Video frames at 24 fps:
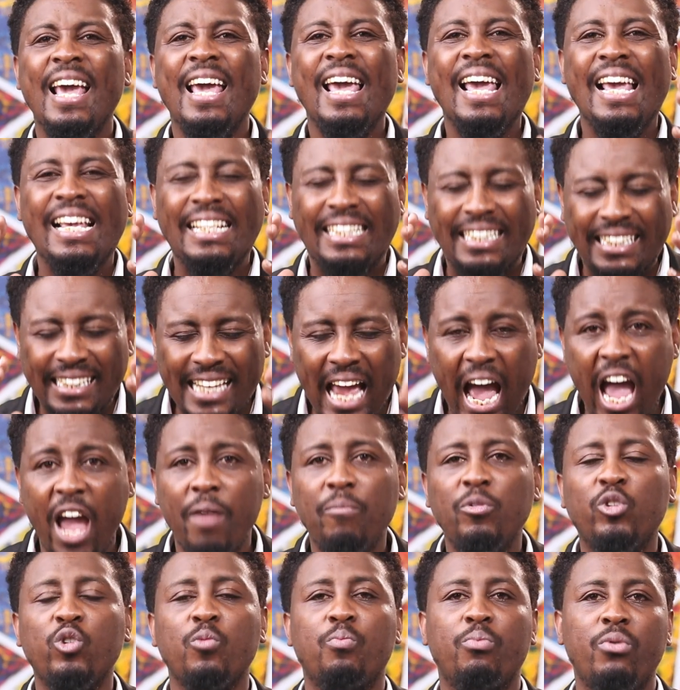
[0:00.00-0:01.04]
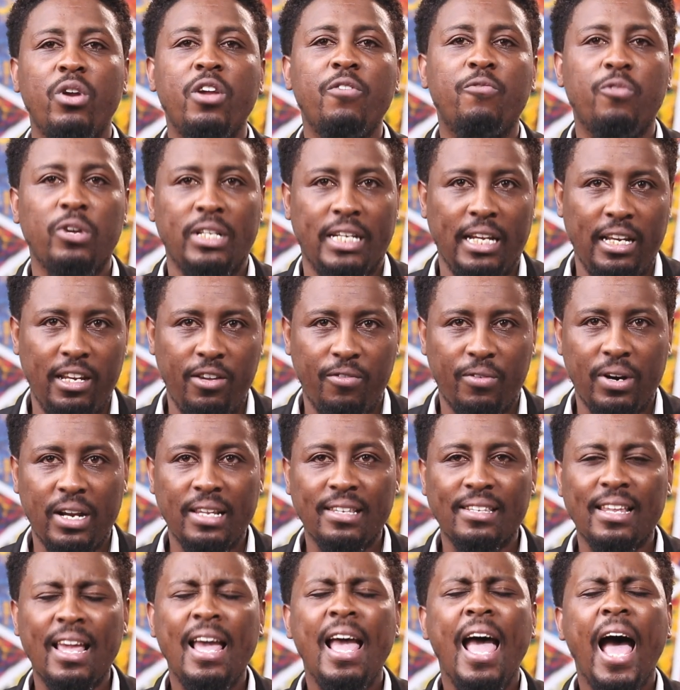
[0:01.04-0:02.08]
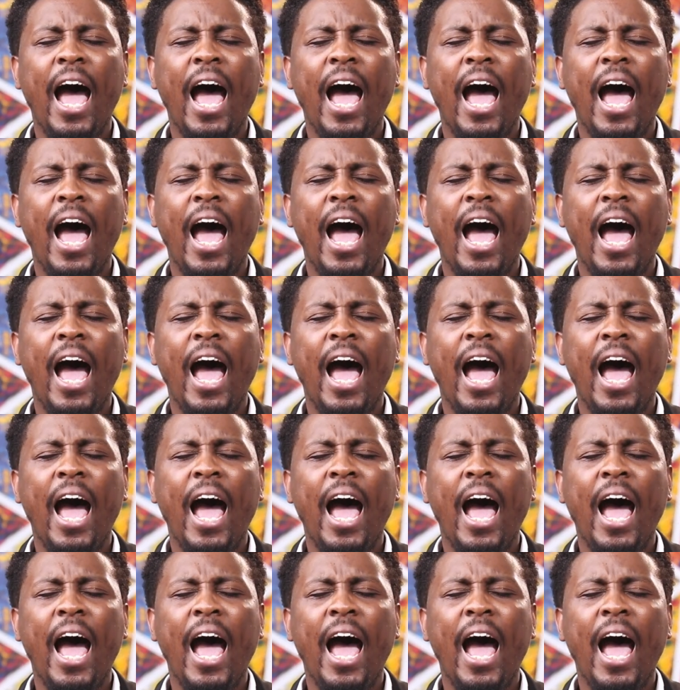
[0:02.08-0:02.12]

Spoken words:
It's time to pray for deliverance.